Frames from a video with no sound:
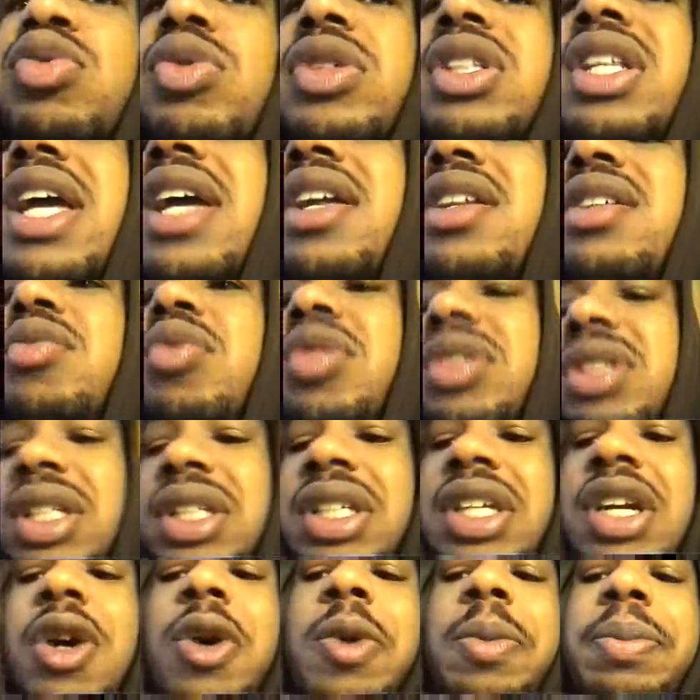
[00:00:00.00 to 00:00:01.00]
with the
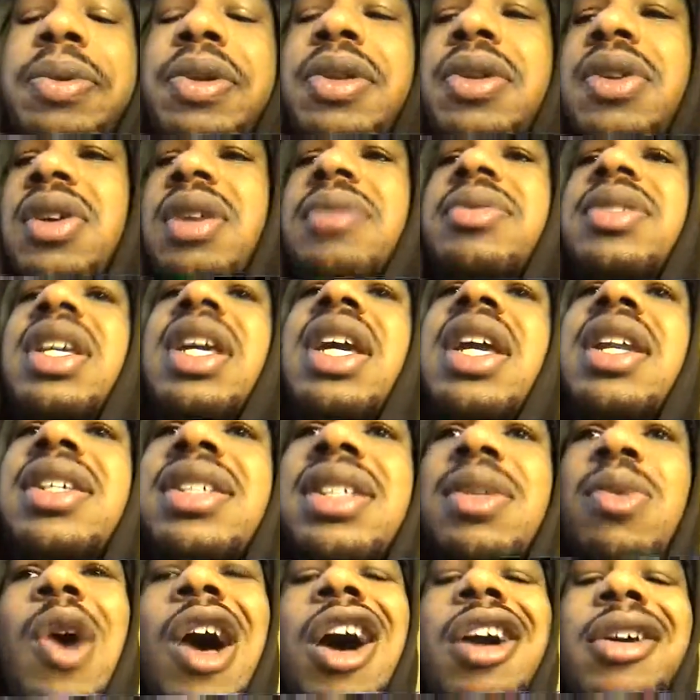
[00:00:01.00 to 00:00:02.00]
dope, you know what I'm saying?
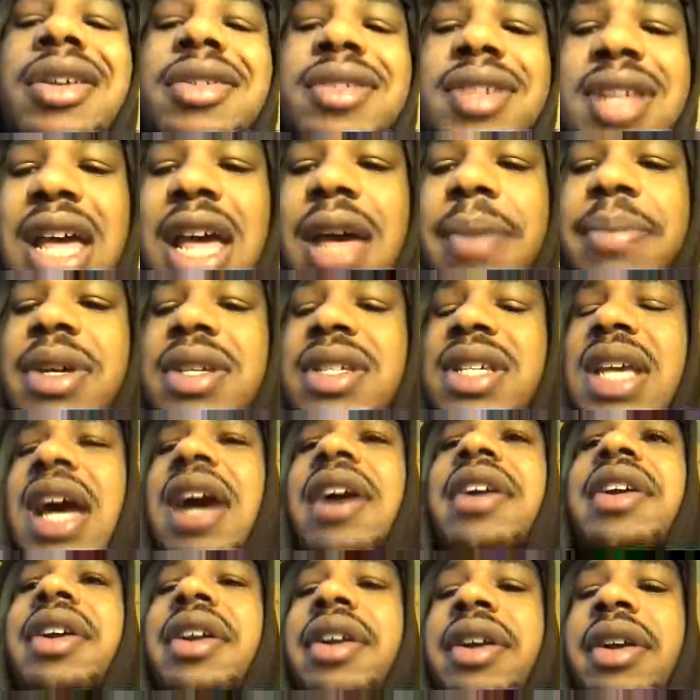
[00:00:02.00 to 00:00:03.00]
There's walking zombies
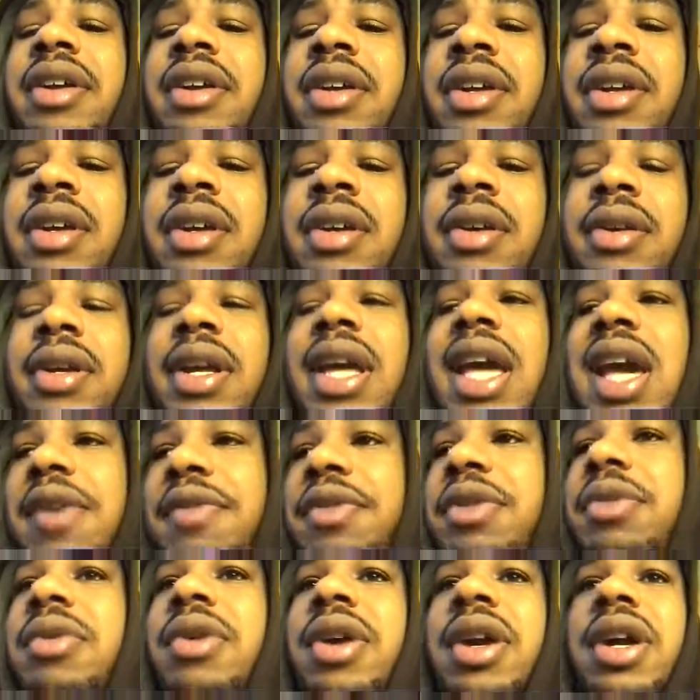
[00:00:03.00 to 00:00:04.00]
out here
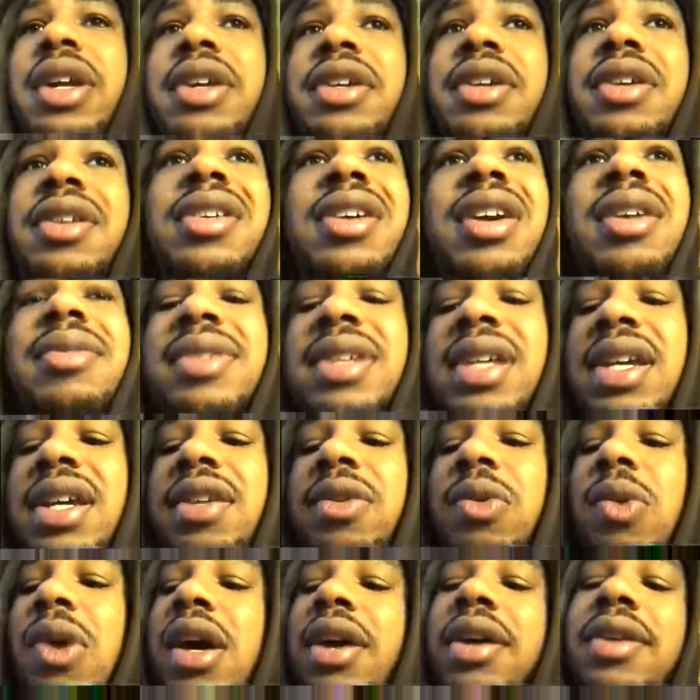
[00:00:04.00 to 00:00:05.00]
everywhere, you know what I'm saying?
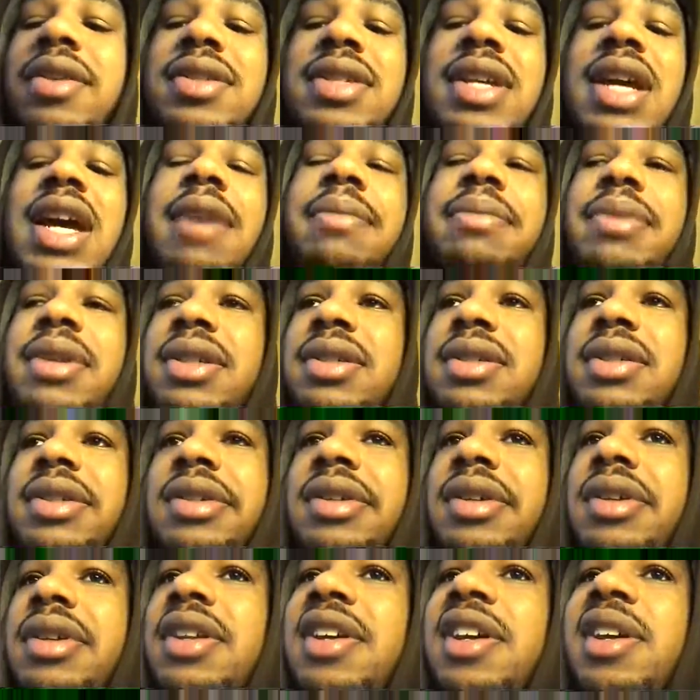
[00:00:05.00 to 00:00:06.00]
There's walking zombies,
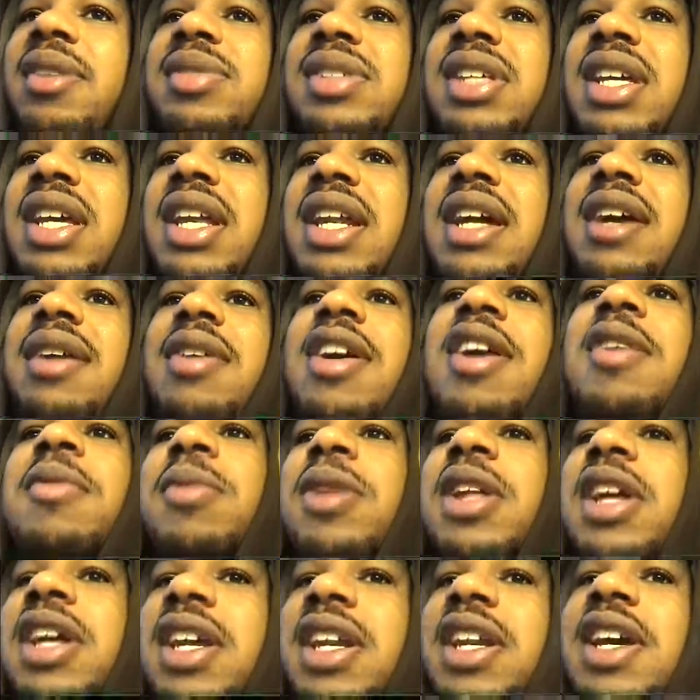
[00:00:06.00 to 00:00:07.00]
you know what I'm saying?
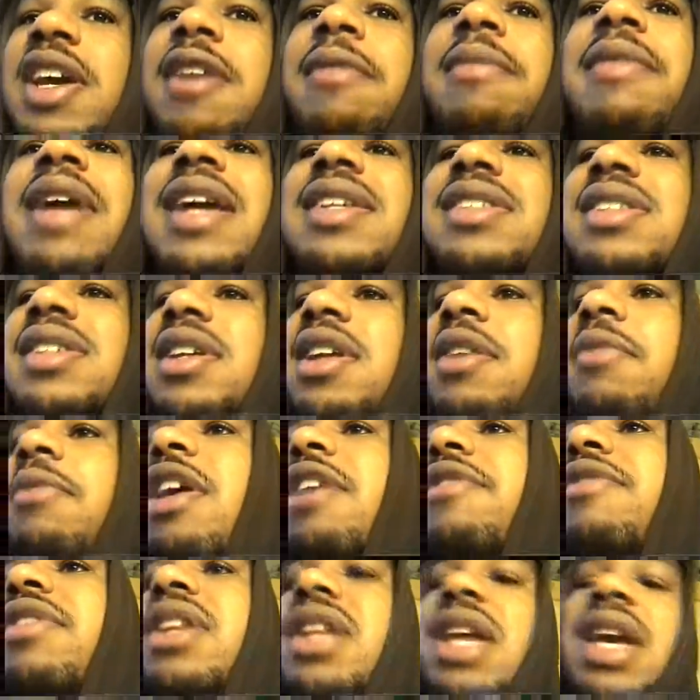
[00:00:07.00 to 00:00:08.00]
I'm looking at them, I see them
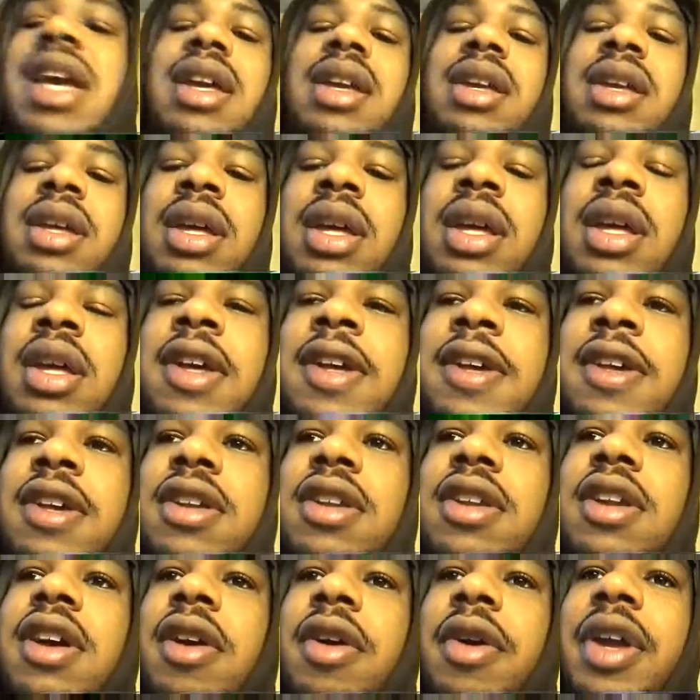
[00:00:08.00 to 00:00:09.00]
every day,
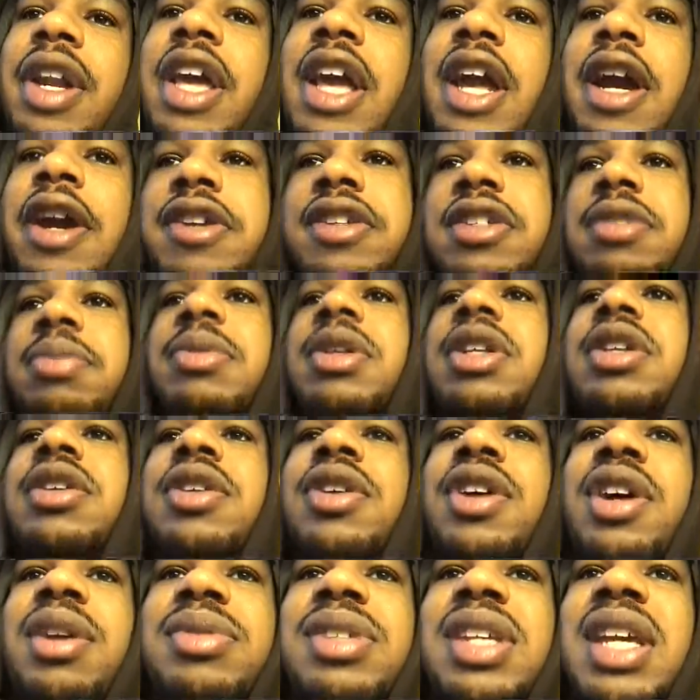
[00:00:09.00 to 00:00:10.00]
you know, and it hurts me, you
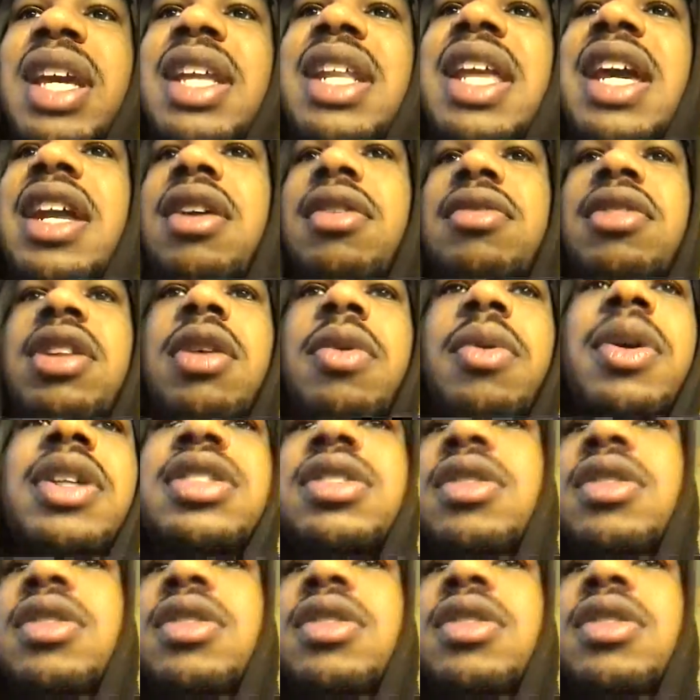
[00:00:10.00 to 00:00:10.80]
know what I'm saying? They don't know what's